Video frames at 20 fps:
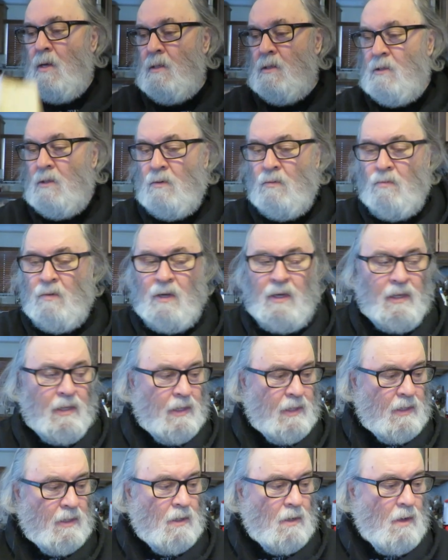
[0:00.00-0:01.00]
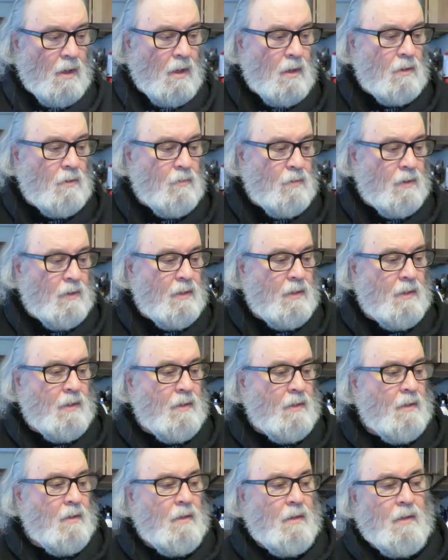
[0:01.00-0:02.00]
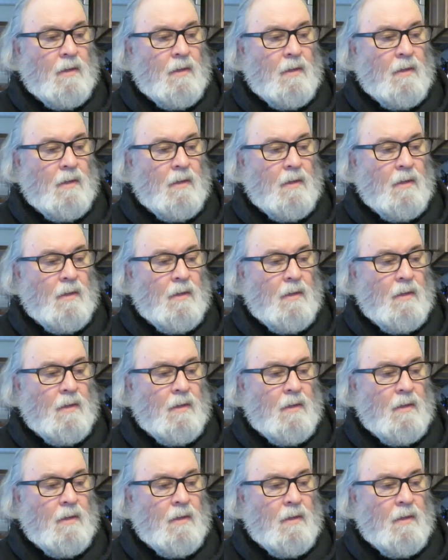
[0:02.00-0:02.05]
also reading along with it